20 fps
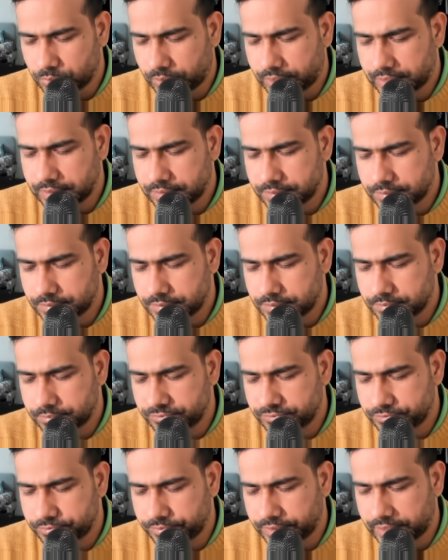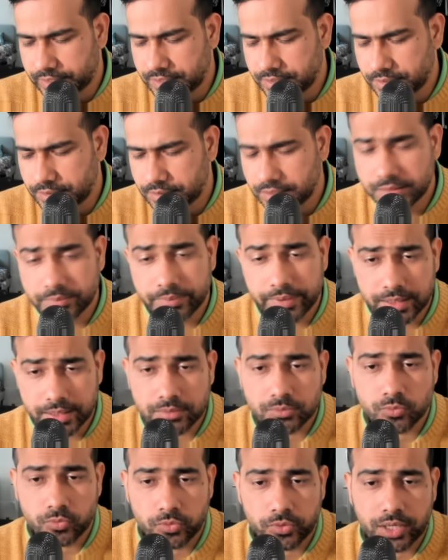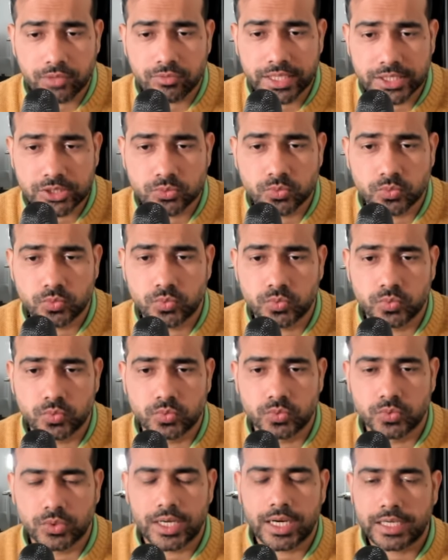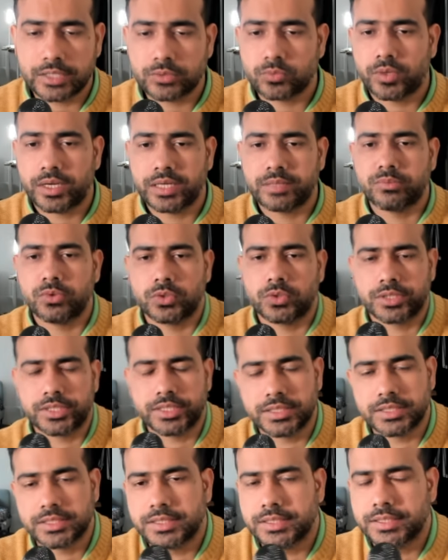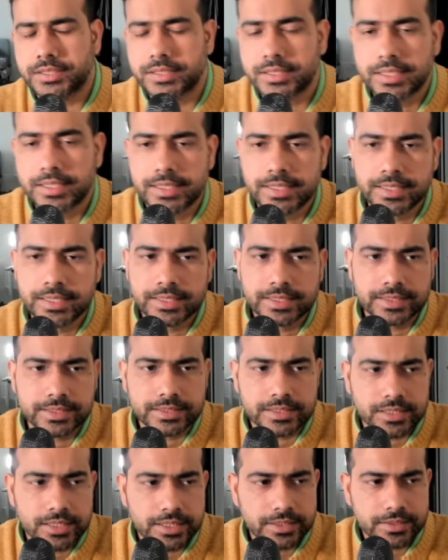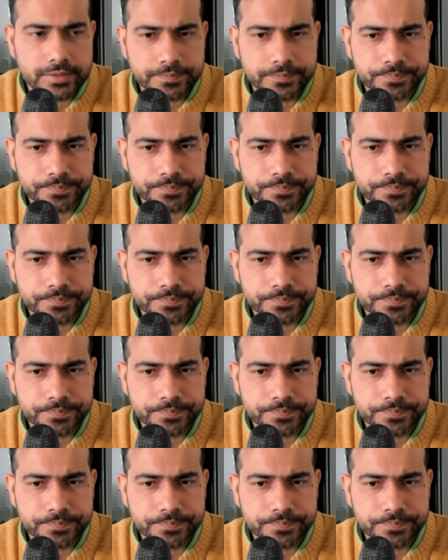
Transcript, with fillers: one very in fact i would like to add one more thing here is that